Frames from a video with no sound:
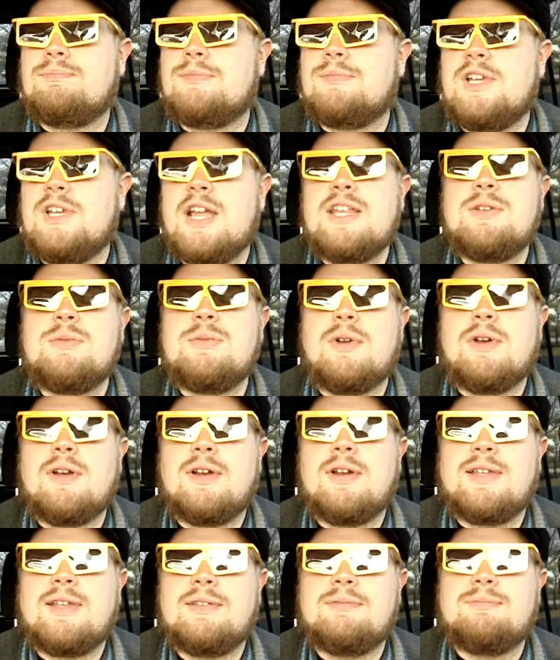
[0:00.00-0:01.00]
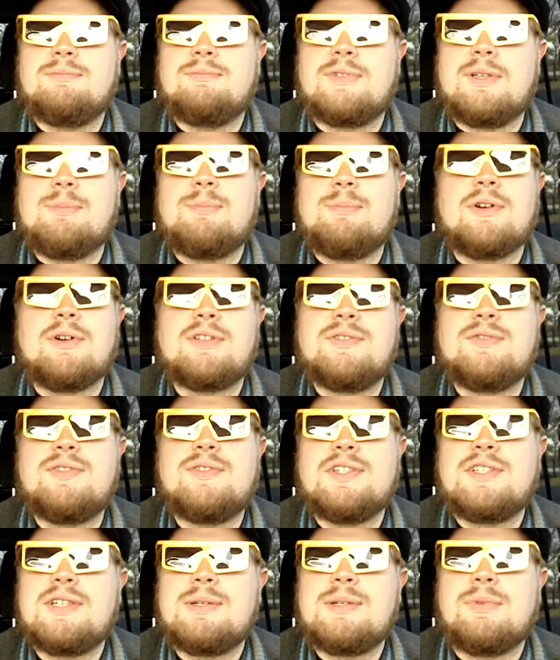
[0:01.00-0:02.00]
January and some parts of
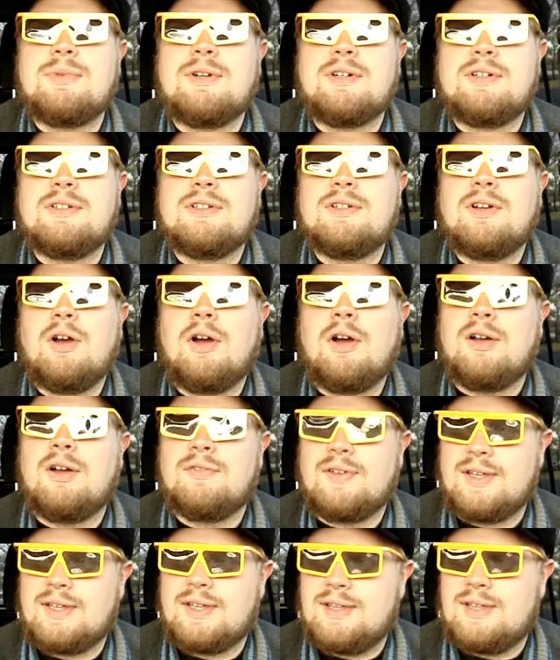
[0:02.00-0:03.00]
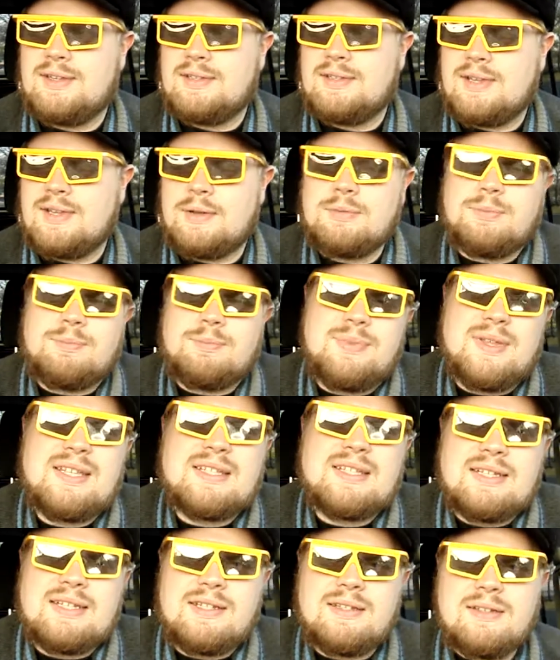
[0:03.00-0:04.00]
December off, I guess. I was
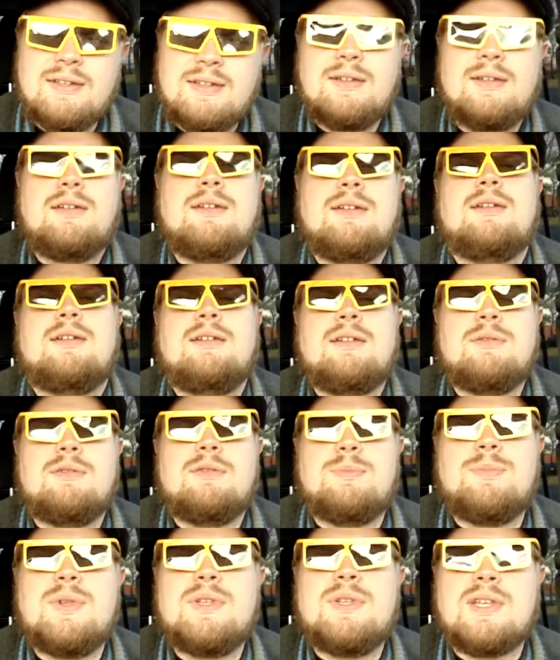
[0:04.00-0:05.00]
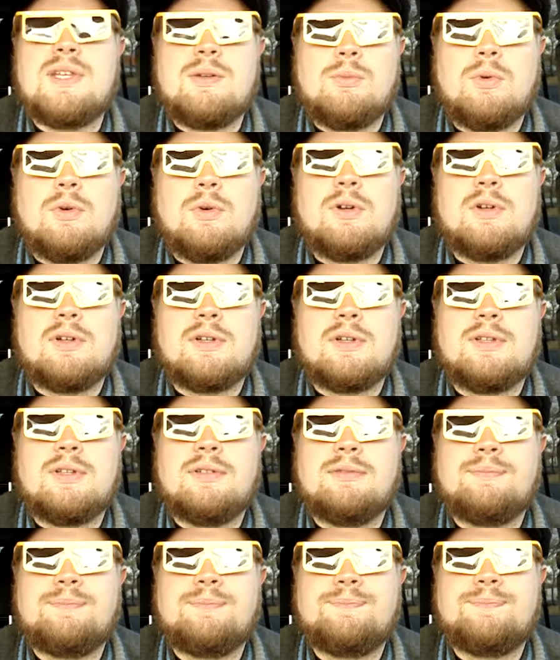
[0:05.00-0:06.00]
busy. It was busy at work,
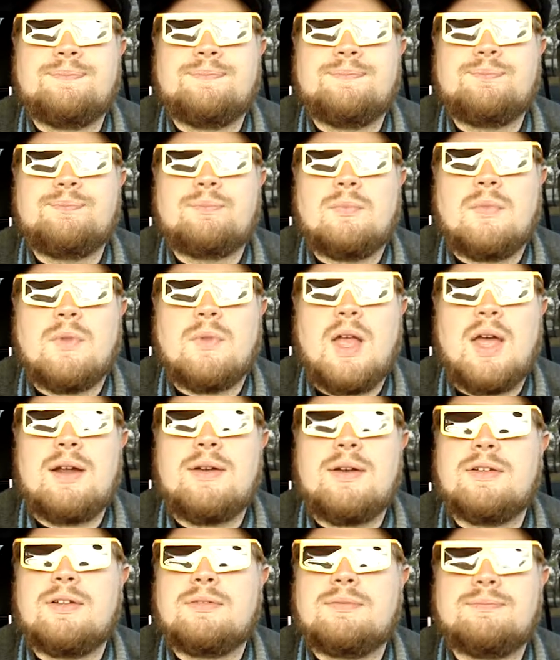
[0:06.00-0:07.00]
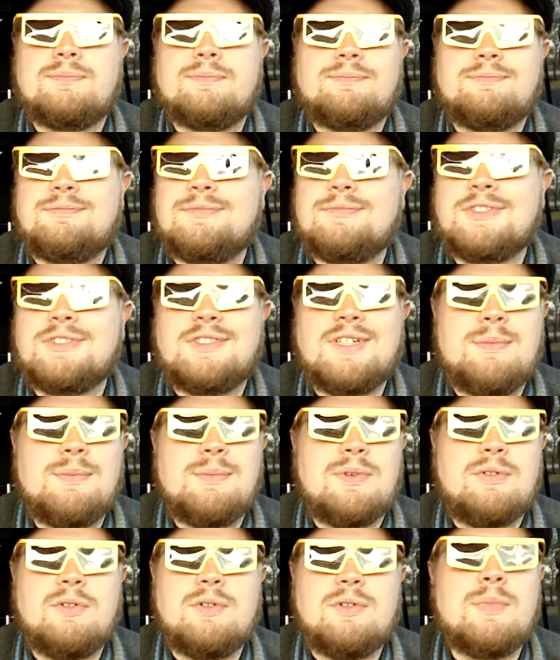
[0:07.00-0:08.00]
and I don't know. I've just not
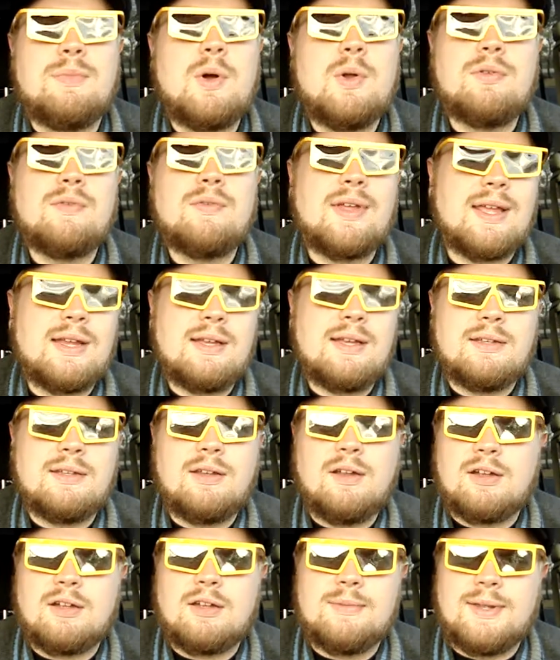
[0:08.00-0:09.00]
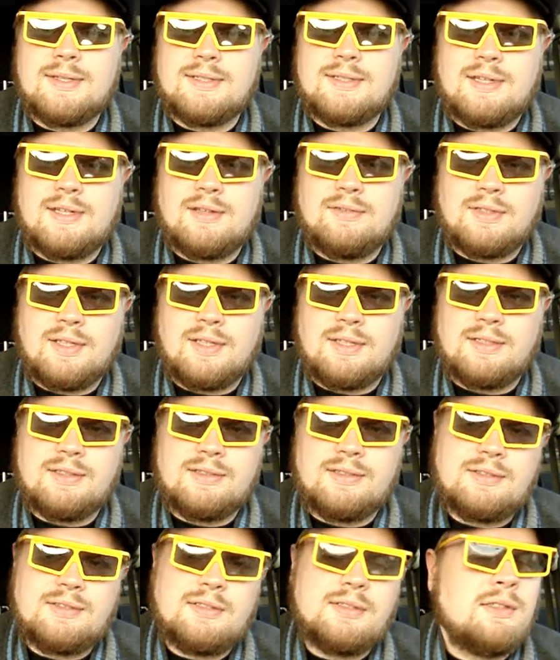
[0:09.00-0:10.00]
been real motivated to talk about stuff lately.